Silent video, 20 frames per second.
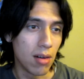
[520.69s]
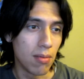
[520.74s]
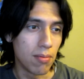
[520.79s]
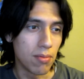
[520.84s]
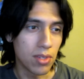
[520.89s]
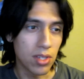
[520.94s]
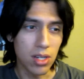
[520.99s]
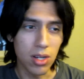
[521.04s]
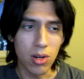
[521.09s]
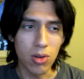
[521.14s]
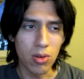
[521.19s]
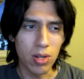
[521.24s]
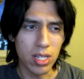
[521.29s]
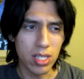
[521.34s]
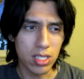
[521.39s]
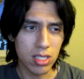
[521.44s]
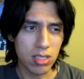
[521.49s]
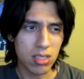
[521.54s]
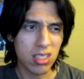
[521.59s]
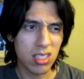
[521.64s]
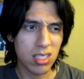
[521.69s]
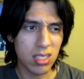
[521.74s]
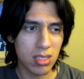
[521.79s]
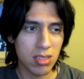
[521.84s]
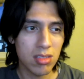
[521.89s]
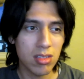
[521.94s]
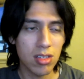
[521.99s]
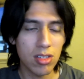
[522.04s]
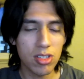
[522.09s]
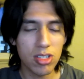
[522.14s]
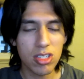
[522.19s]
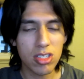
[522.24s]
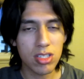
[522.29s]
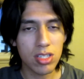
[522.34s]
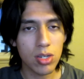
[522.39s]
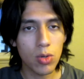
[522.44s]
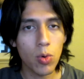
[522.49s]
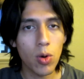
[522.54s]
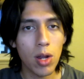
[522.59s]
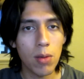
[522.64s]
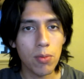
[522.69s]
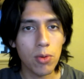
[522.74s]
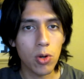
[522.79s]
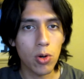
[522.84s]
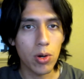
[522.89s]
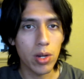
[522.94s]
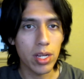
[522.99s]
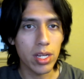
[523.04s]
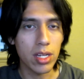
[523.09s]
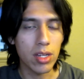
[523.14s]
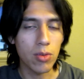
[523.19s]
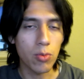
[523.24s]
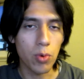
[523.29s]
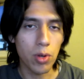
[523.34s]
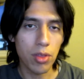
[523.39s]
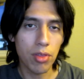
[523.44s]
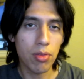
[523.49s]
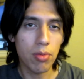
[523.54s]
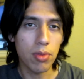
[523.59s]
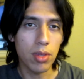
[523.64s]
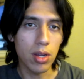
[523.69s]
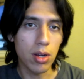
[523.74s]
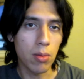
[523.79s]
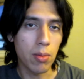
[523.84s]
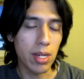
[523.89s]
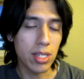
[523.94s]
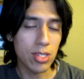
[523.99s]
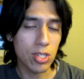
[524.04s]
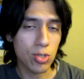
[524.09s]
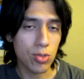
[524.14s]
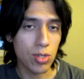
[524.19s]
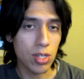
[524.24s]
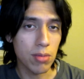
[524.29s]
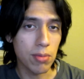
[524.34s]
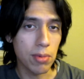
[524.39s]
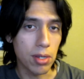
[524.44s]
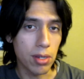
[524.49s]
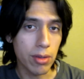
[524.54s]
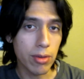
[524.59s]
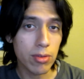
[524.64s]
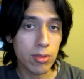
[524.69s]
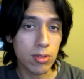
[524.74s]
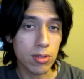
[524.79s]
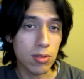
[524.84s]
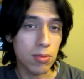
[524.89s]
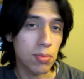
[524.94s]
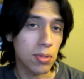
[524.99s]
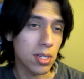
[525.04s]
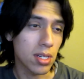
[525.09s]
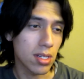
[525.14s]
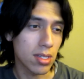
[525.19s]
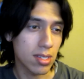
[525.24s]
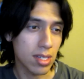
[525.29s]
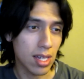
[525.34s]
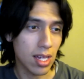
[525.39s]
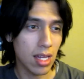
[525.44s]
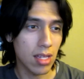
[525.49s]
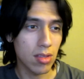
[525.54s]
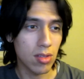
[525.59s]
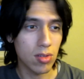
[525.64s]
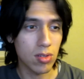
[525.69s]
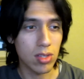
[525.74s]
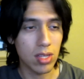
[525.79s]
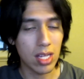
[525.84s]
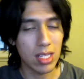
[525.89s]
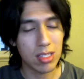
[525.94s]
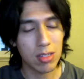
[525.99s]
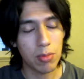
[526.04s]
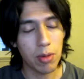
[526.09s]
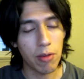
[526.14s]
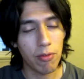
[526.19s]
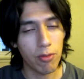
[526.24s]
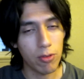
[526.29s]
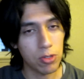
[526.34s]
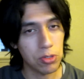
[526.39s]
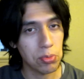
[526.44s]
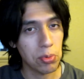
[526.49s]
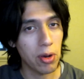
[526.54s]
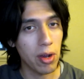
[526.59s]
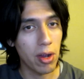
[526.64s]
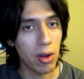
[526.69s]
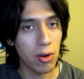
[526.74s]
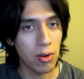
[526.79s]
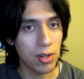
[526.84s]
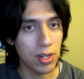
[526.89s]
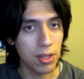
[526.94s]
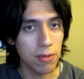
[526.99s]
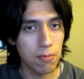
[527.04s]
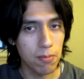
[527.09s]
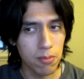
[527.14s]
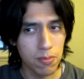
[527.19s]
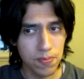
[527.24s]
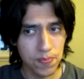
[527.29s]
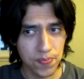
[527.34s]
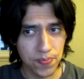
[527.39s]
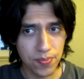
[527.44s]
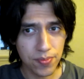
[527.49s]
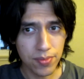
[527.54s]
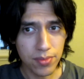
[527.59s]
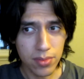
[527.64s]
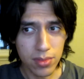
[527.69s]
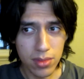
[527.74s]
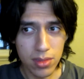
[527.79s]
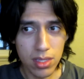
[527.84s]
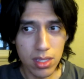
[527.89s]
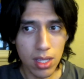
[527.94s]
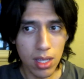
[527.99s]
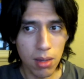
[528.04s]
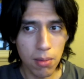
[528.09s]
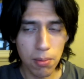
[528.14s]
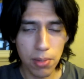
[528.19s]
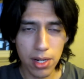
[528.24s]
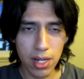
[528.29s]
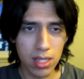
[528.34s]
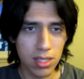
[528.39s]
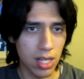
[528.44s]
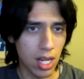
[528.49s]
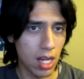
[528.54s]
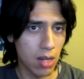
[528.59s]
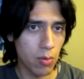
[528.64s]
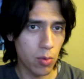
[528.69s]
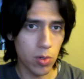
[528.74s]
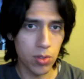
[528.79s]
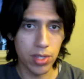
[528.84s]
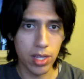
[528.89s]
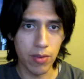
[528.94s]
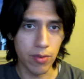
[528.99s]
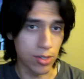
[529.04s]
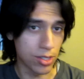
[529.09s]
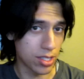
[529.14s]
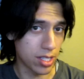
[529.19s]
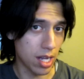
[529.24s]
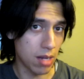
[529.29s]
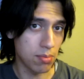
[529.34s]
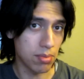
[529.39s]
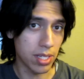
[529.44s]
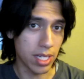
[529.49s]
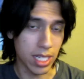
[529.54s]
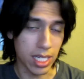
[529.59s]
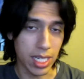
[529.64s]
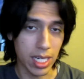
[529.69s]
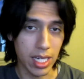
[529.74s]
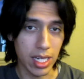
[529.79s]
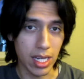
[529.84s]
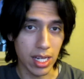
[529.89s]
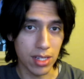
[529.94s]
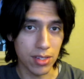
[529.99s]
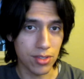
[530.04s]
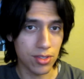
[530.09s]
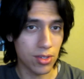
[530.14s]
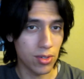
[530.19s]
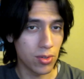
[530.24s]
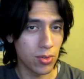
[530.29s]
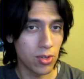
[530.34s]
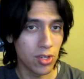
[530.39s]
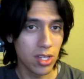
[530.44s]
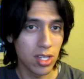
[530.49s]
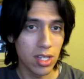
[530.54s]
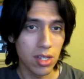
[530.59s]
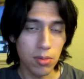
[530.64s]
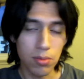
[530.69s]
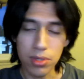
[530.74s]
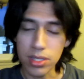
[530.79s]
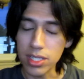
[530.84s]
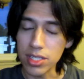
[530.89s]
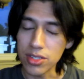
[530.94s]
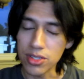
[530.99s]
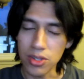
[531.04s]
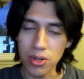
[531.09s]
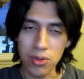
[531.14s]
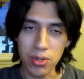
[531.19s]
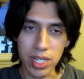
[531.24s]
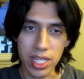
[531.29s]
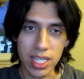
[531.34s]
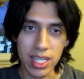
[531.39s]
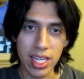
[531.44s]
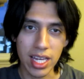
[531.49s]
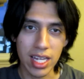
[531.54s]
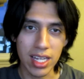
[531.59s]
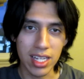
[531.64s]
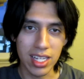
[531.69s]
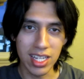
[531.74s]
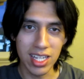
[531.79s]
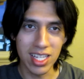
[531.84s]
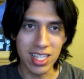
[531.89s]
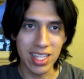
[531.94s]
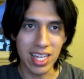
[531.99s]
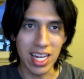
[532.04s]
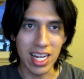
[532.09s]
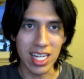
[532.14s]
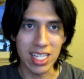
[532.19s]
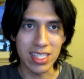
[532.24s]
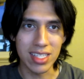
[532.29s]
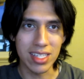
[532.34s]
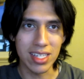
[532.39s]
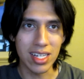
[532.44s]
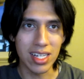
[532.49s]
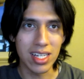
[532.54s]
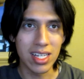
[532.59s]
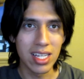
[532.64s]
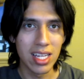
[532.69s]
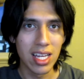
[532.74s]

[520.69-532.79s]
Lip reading: you know, and just see where I'm going with, you know, my stream and YouTube, because again, that's my first priority. But I will never stop playing KI, so please don't get that that idea.